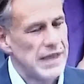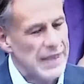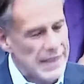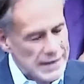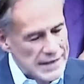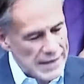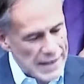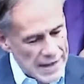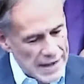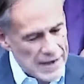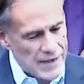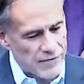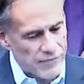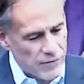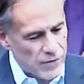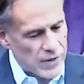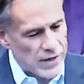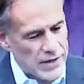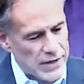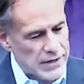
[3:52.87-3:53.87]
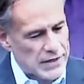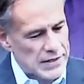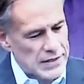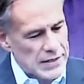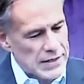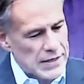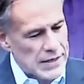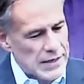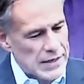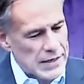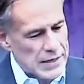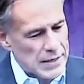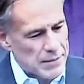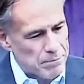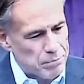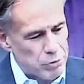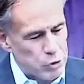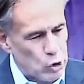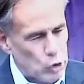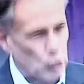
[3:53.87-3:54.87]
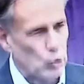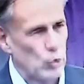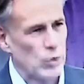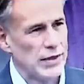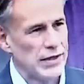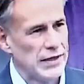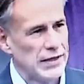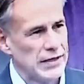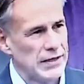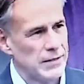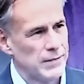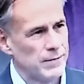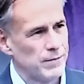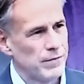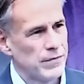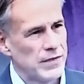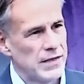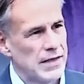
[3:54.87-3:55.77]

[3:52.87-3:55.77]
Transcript: And every employee,